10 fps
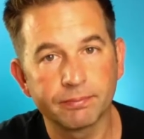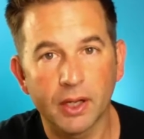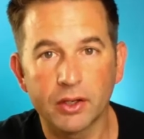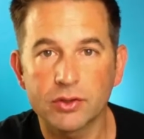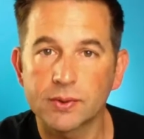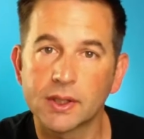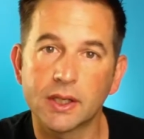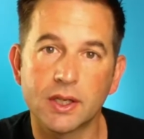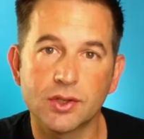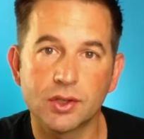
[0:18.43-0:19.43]
And it's
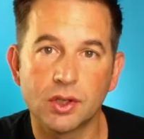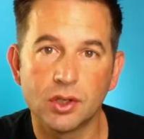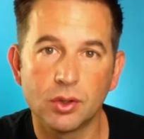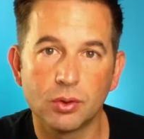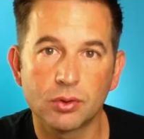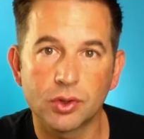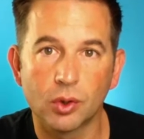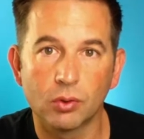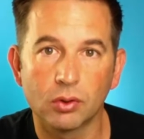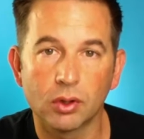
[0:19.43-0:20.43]
really easy to do,
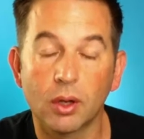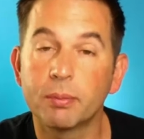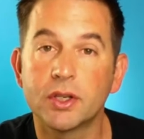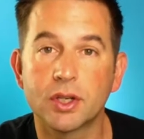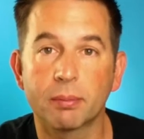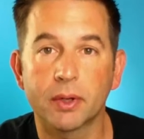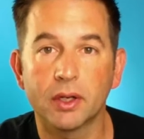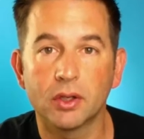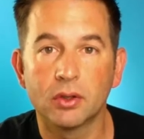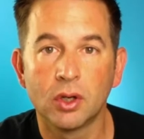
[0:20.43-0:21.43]
so let me jump
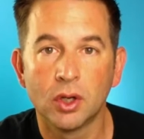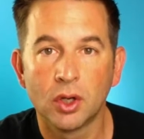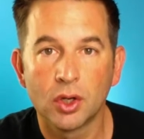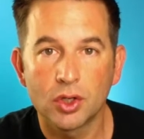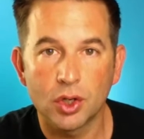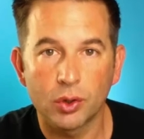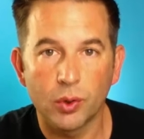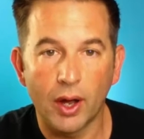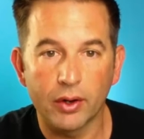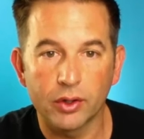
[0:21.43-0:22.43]
in and show
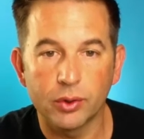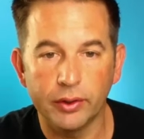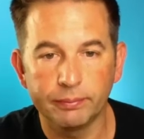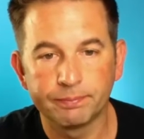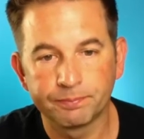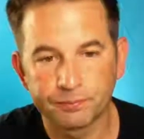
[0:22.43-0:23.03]
you how to do it.